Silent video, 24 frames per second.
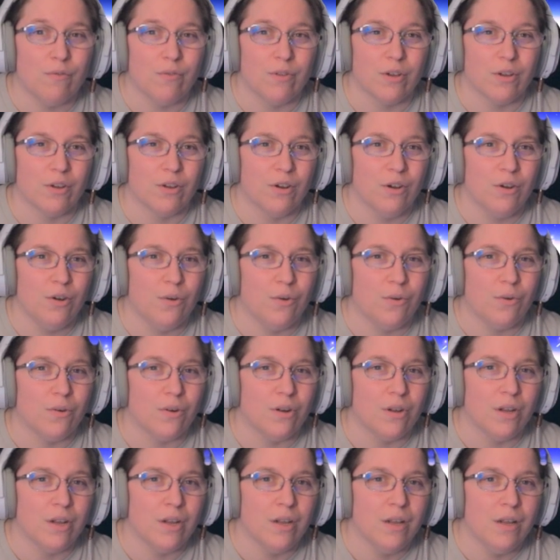the
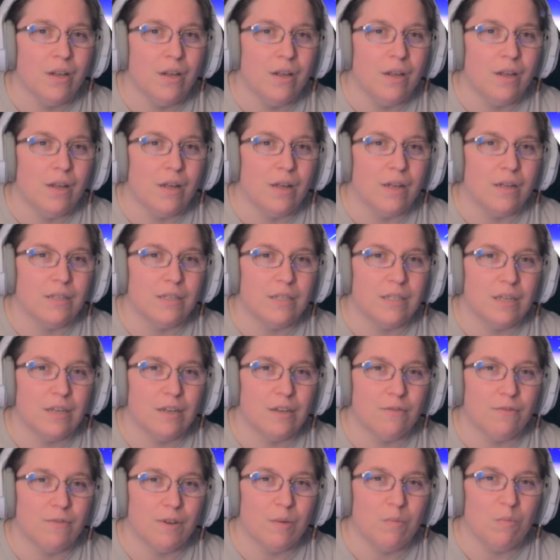code instead
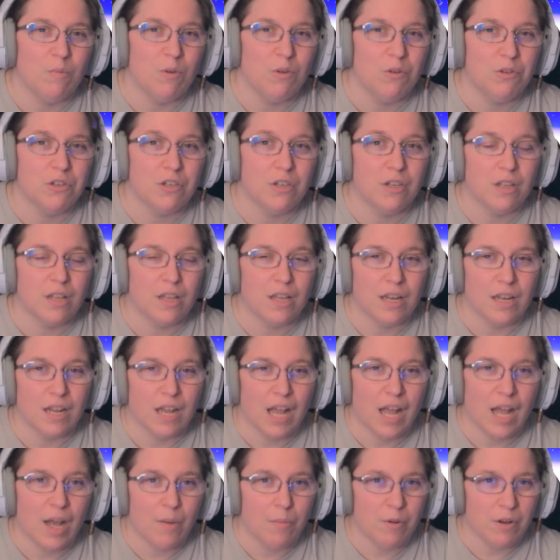of emotionally
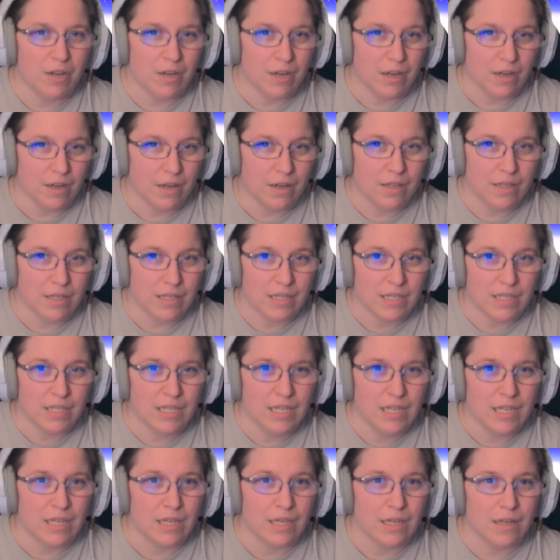inhabiting the
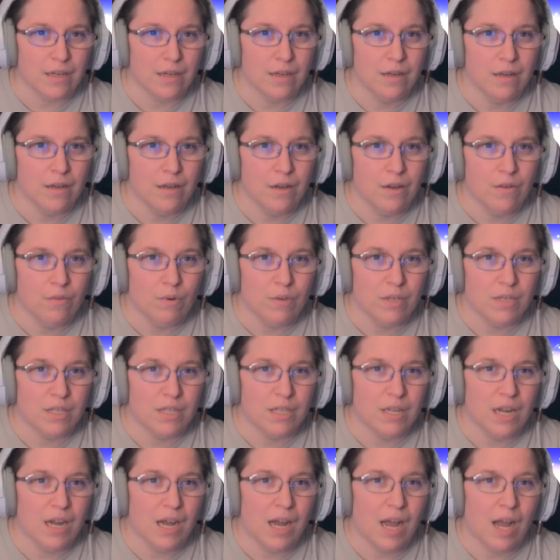scene. Once
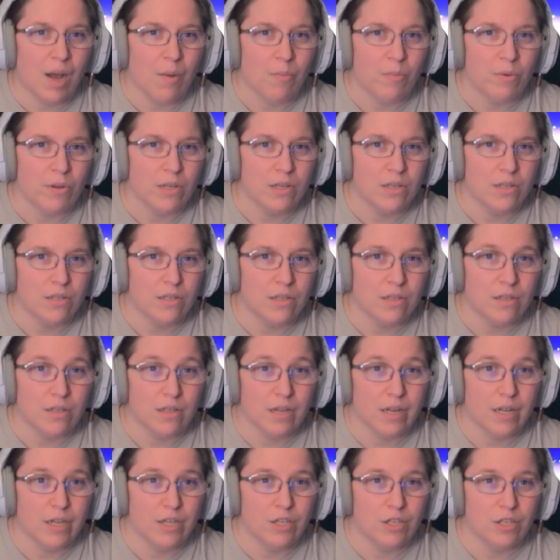that happens, the
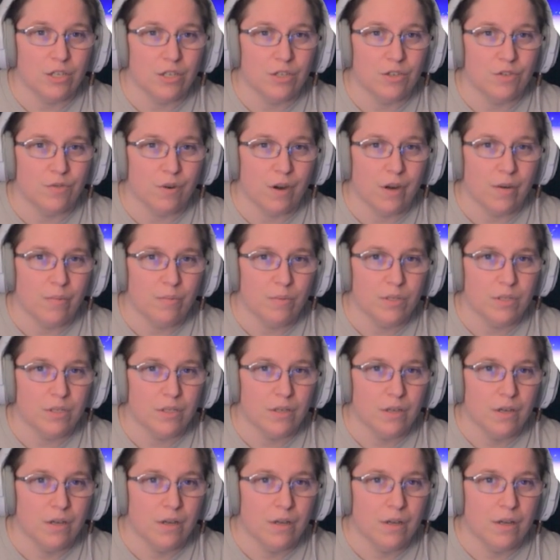tension drops,
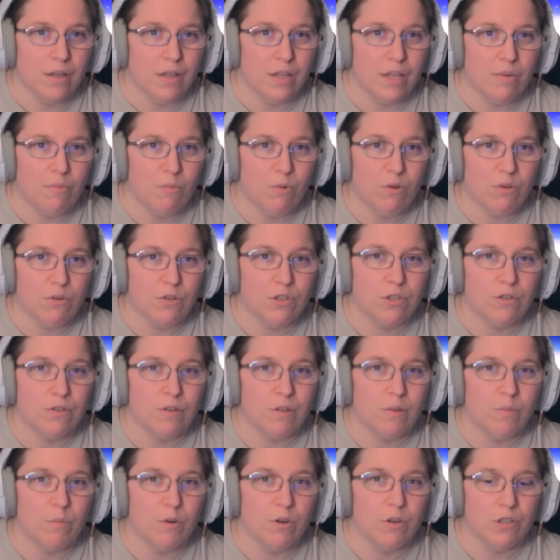the emotional
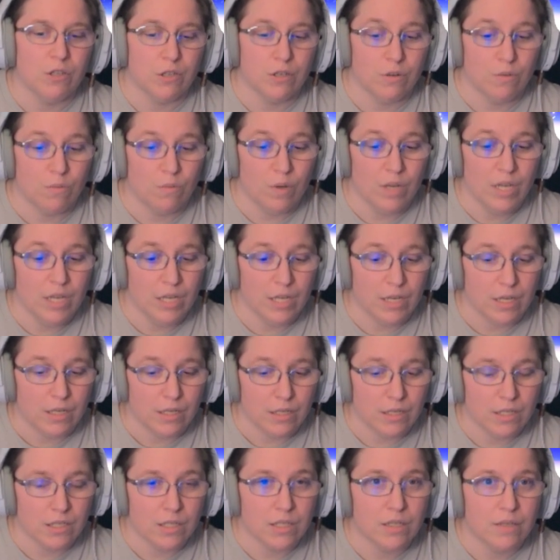immersion
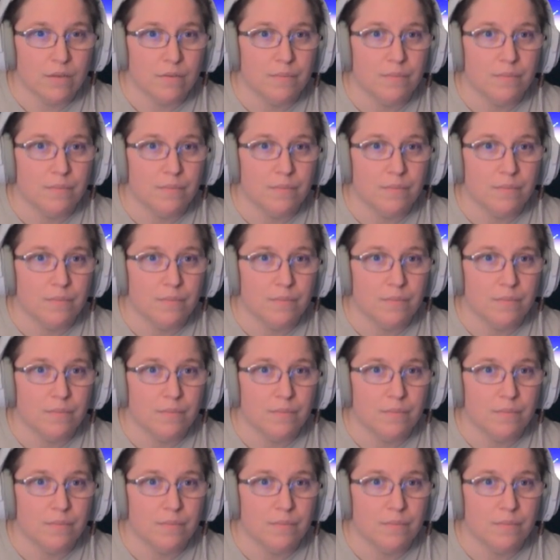weakens,